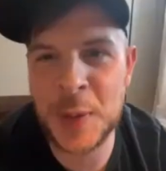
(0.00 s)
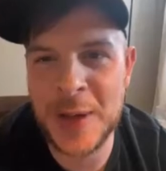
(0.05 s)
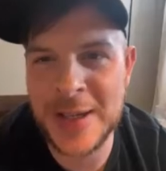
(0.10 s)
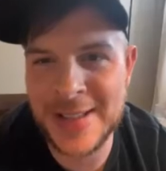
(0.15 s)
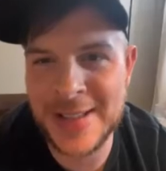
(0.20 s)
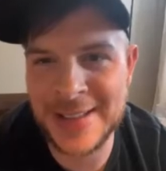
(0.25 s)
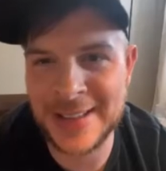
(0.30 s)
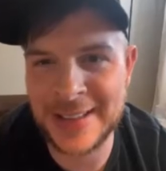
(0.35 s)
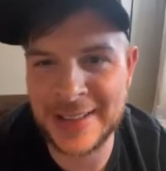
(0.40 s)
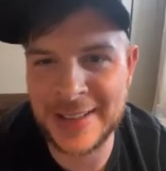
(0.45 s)

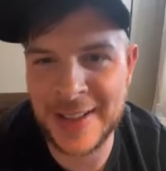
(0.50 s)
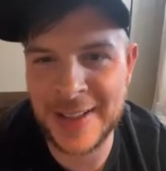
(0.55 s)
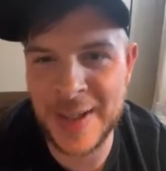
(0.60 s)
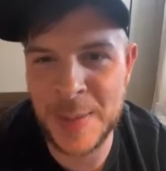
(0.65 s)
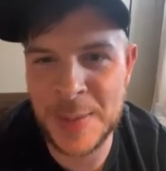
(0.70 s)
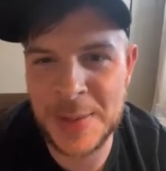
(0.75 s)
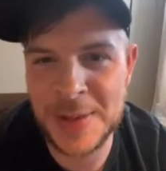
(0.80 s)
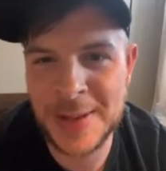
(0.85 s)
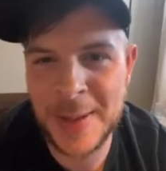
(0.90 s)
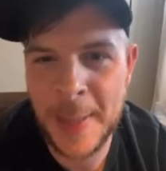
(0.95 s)
wrestling
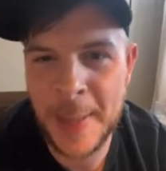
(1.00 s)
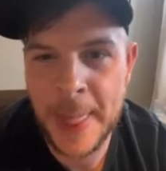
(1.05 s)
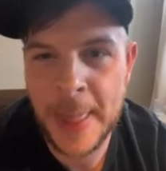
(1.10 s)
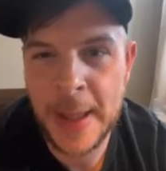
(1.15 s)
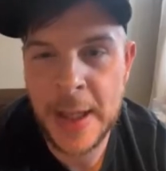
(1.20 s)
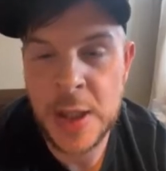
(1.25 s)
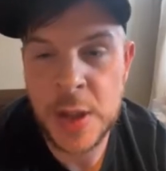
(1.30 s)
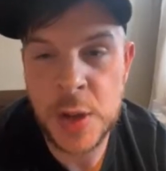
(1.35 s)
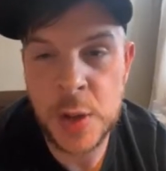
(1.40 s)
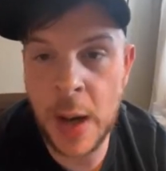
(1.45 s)
tapes.
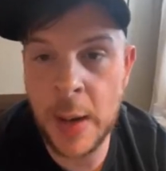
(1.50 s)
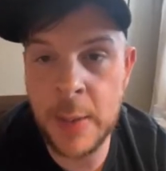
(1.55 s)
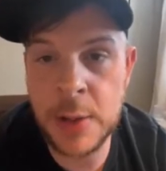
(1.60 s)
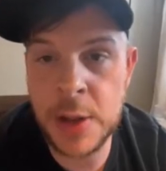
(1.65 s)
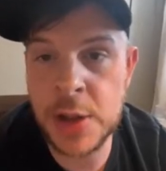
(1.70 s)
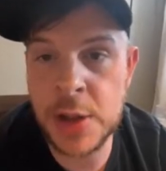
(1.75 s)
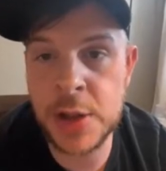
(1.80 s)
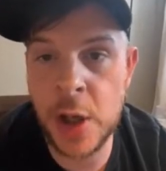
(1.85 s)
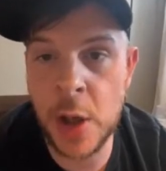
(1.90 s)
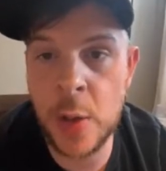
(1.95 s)
So oh, I would
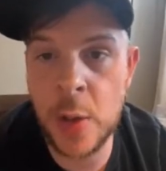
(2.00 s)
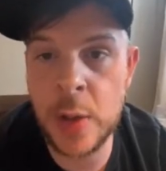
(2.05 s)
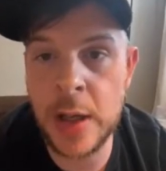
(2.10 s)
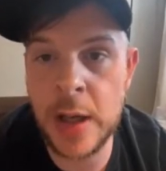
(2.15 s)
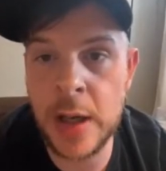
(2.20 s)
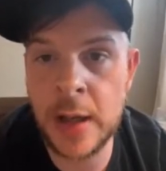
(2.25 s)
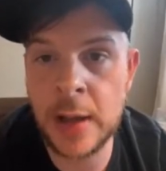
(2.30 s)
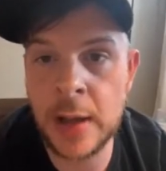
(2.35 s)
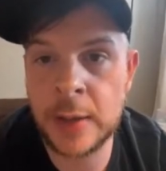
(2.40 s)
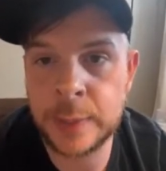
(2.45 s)
just cool. go
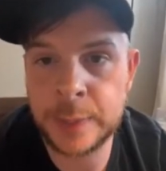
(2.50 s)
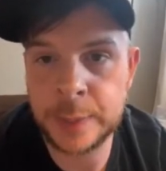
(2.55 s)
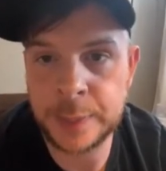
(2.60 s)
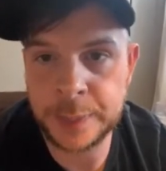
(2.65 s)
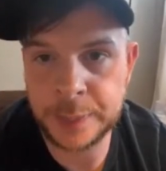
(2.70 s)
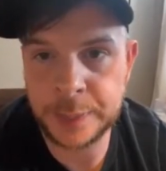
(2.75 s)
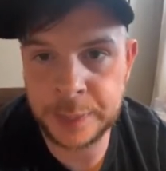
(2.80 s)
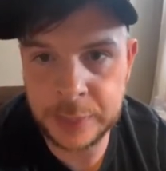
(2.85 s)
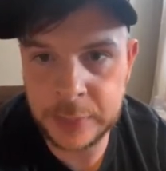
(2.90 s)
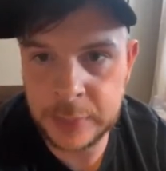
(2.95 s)
there
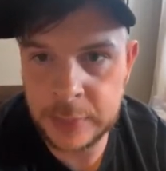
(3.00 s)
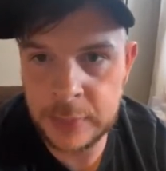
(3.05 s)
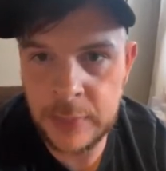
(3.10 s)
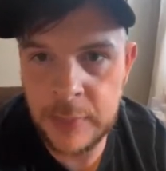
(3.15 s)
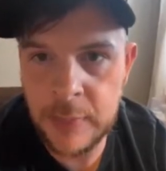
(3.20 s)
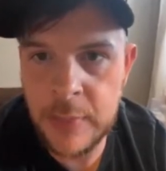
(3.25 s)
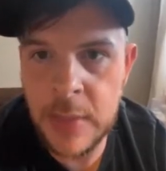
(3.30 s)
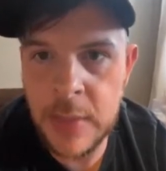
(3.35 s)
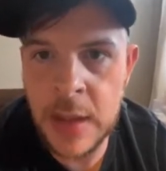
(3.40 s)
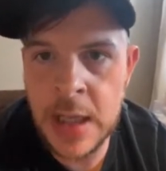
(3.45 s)

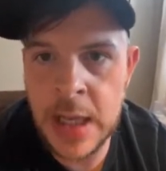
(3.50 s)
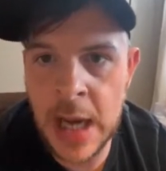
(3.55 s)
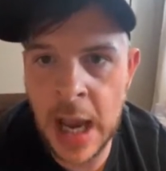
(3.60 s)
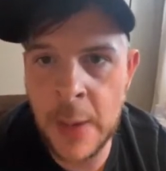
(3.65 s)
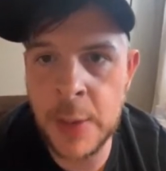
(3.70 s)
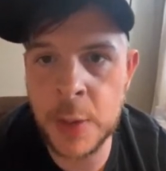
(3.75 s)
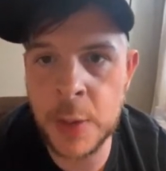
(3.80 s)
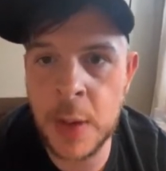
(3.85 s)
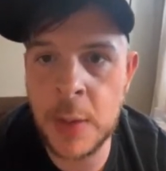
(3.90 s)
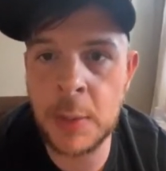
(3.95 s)
and I
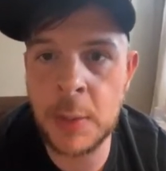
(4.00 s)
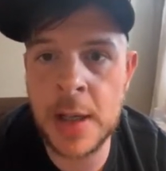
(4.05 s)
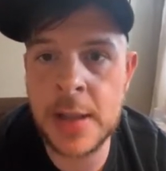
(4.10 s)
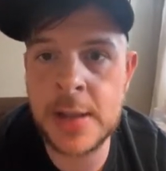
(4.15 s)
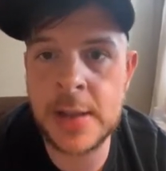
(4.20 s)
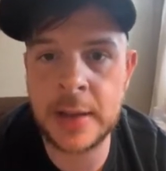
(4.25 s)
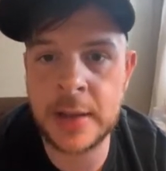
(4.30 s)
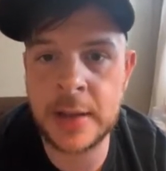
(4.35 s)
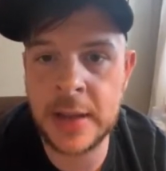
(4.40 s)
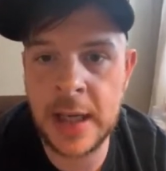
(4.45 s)
would rent
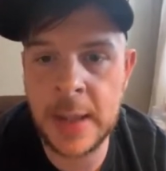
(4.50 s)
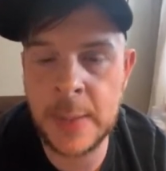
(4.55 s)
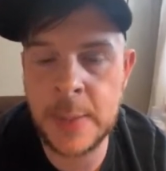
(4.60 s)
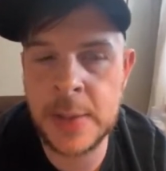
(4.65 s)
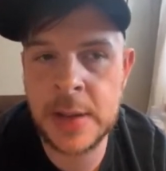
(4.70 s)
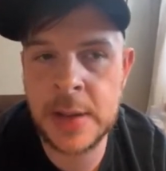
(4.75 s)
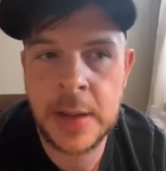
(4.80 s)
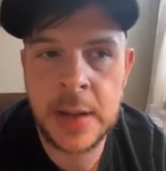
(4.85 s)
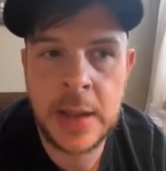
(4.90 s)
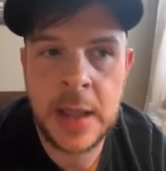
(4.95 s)
wrestling tapes.
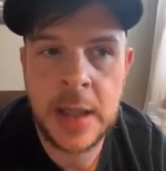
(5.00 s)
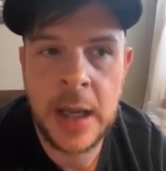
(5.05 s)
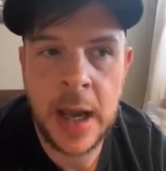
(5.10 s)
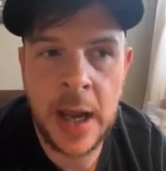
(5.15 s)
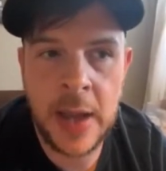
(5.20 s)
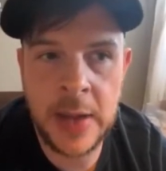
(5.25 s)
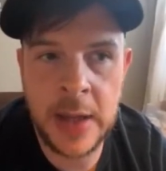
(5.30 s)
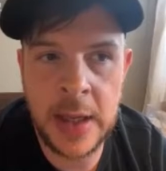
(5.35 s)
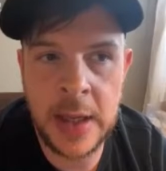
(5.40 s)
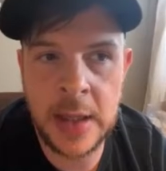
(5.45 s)

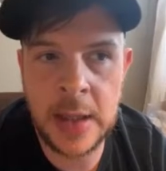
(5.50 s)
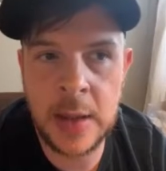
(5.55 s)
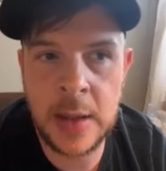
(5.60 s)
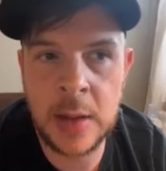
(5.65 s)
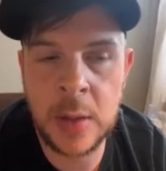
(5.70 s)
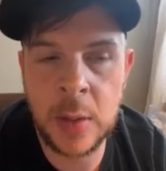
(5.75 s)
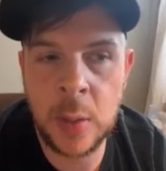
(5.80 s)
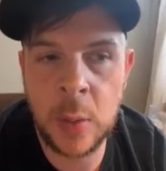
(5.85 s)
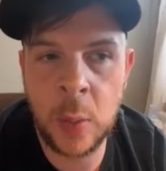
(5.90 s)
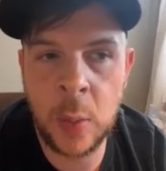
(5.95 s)
And then
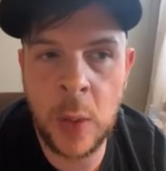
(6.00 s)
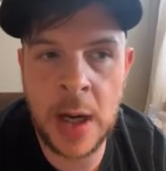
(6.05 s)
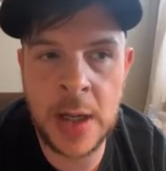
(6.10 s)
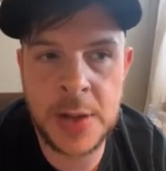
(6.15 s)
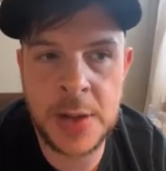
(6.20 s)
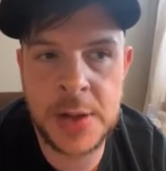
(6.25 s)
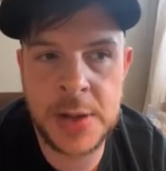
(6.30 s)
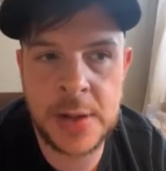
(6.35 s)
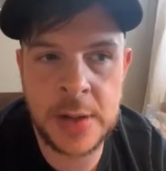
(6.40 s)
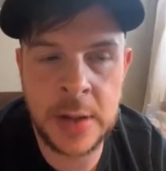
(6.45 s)

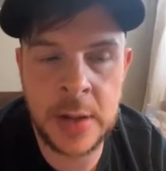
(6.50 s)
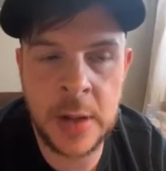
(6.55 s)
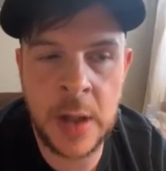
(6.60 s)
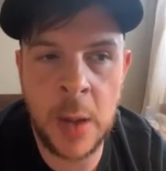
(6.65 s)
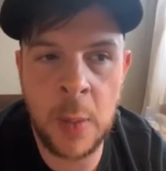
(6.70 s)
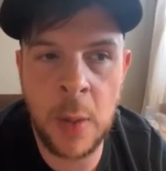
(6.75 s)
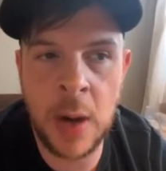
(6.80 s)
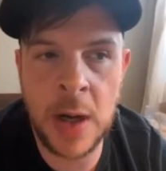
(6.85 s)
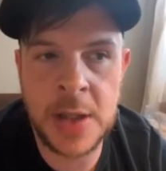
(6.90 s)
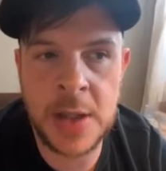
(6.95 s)
watch, you know,
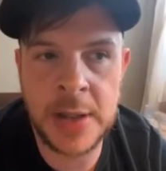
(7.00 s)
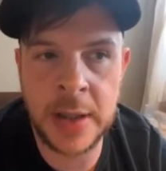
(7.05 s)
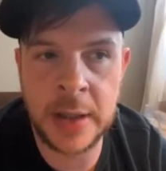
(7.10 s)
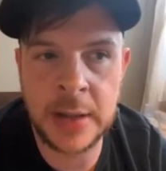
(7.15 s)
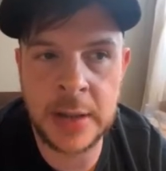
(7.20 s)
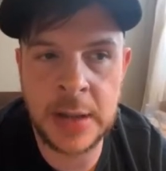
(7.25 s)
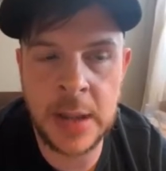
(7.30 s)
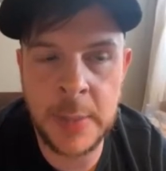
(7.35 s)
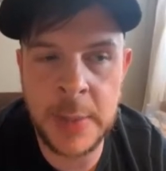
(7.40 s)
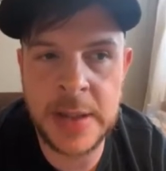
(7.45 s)
I watched like
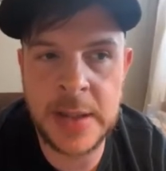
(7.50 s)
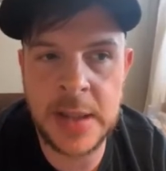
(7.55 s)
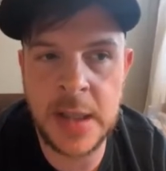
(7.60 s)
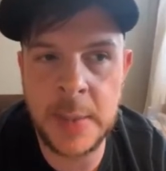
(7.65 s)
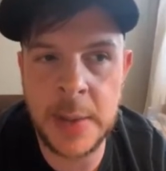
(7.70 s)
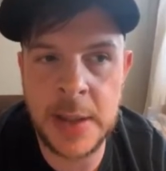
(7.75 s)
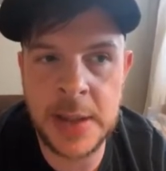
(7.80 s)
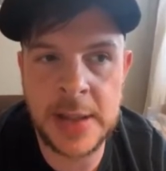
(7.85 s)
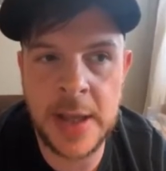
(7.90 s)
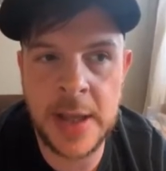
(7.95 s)

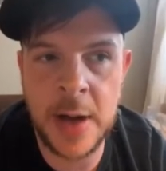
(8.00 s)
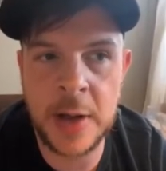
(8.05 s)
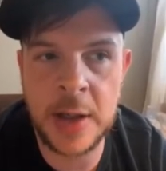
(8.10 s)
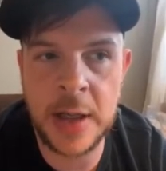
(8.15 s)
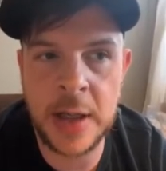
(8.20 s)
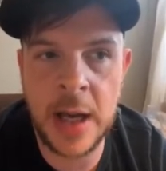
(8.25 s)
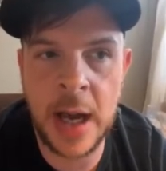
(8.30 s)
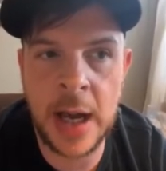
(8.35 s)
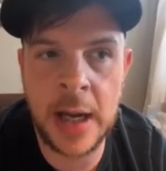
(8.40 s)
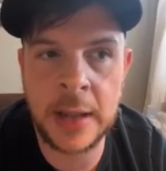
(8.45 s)
WCW Saturday
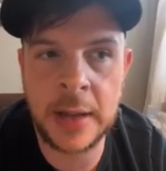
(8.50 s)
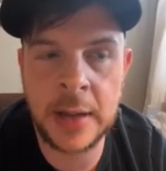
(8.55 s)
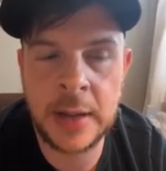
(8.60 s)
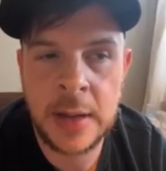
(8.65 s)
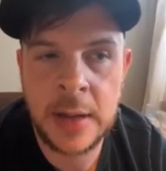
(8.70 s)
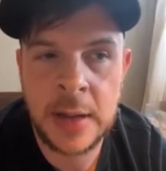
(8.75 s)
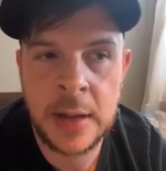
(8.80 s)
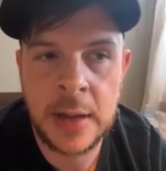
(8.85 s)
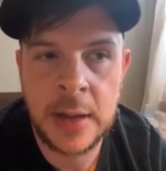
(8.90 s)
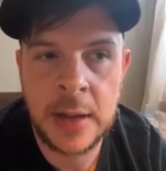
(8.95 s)
night,
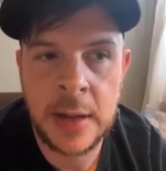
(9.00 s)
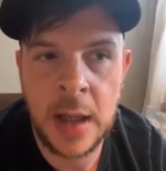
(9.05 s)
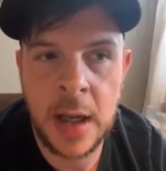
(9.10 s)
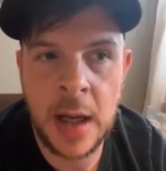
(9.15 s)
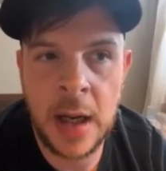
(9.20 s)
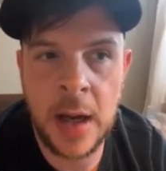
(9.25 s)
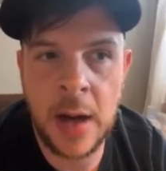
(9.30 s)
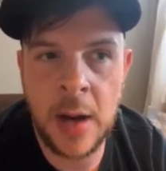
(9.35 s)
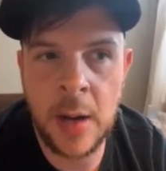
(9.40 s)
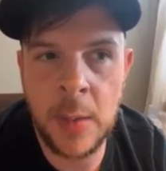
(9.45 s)

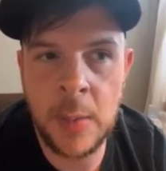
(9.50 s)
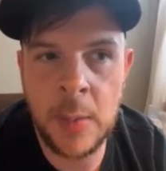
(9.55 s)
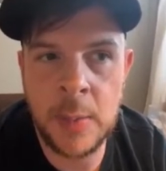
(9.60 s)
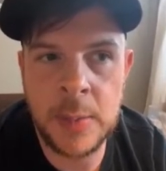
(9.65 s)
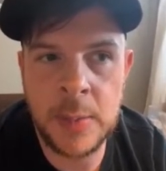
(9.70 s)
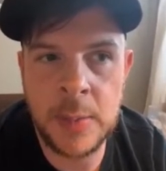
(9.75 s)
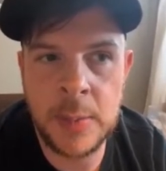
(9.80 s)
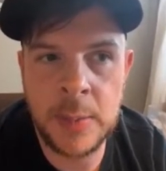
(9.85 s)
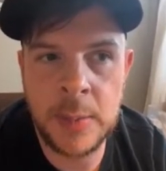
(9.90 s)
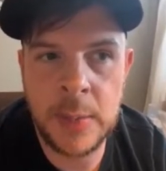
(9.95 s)

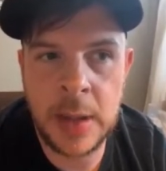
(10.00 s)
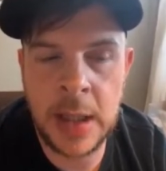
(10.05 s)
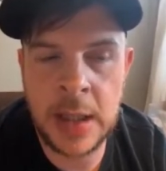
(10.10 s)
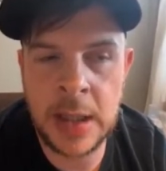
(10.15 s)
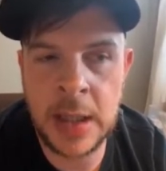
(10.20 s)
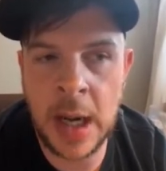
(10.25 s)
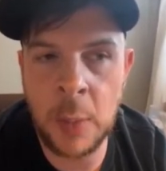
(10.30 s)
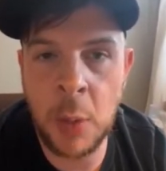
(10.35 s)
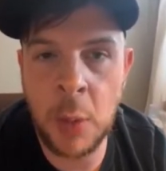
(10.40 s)
um, and I'd